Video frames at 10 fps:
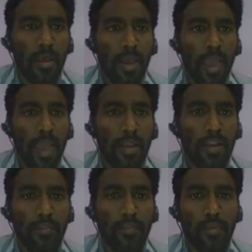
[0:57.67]

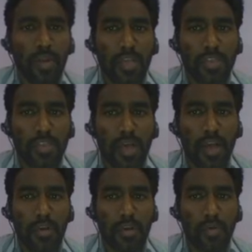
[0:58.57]
Aggregate forecasts
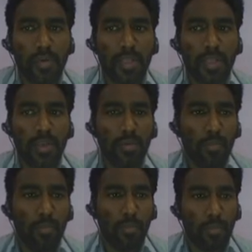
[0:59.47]
are usually
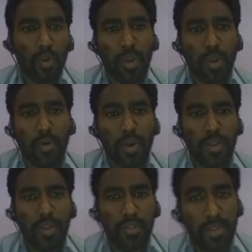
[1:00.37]
more accurate
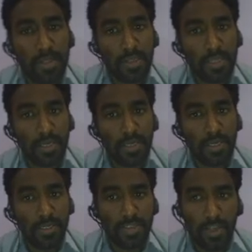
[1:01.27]
than the
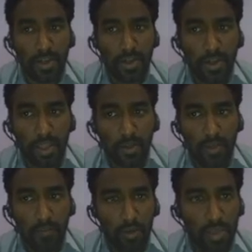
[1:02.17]
disaggregate
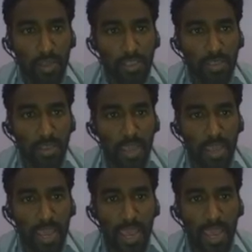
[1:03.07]
forecast as